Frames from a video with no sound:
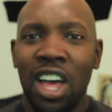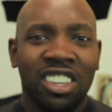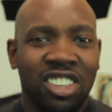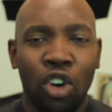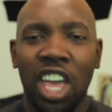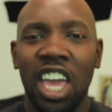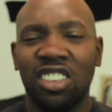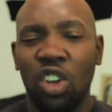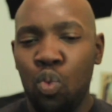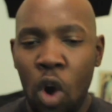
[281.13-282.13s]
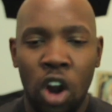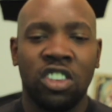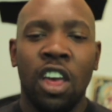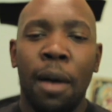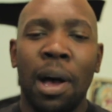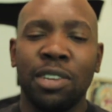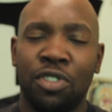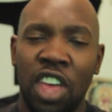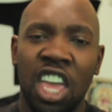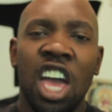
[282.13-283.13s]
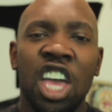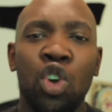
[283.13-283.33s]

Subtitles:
Sulking is the worst possible thing